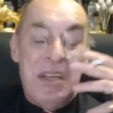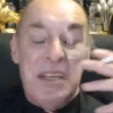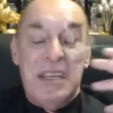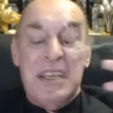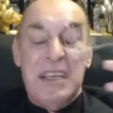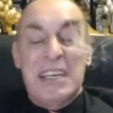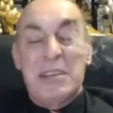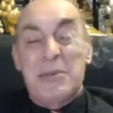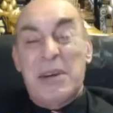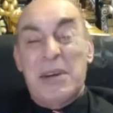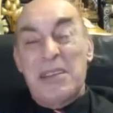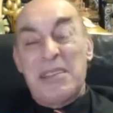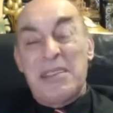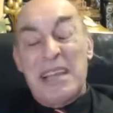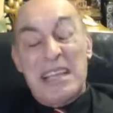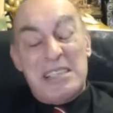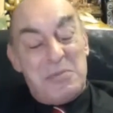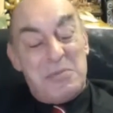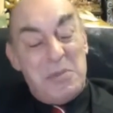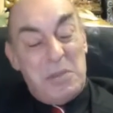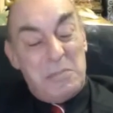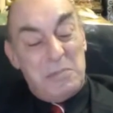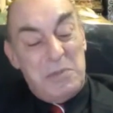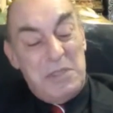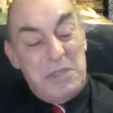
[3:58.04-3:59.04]
Anyway,
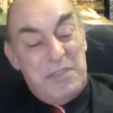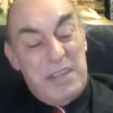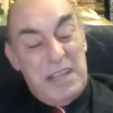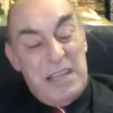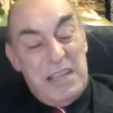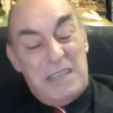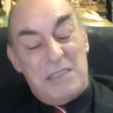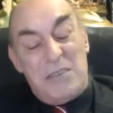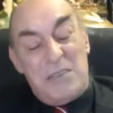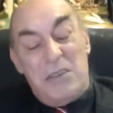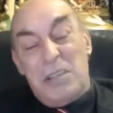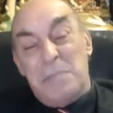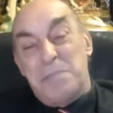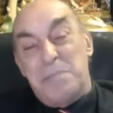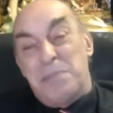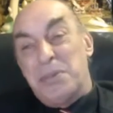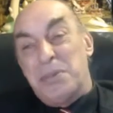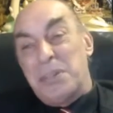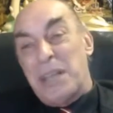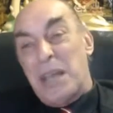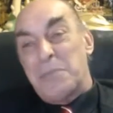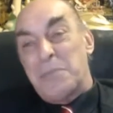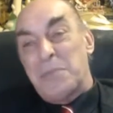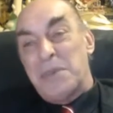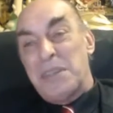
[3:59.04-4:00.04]
that's what we've got to
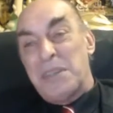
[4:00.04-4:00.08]
put up